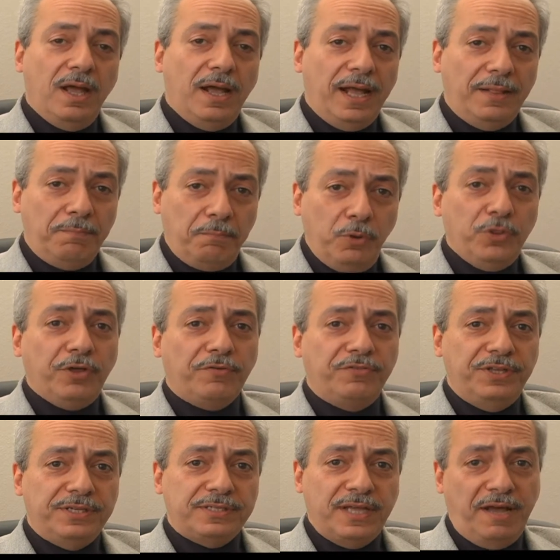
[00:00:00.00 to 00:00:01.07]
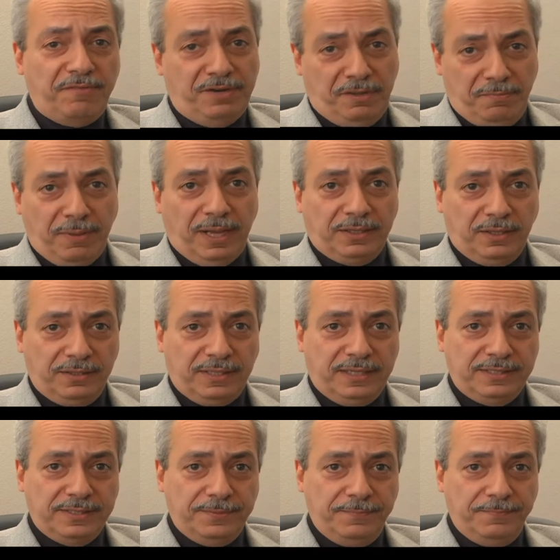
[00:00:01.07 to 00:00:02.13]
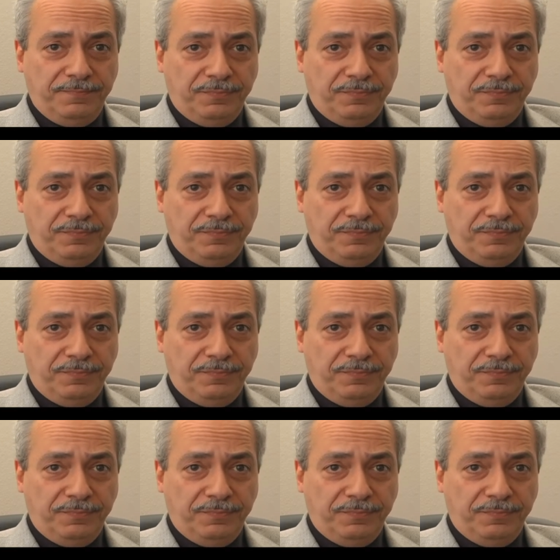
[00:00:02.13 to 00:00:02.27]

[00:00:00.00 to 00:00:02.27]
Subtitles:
And both of these have an impact on test.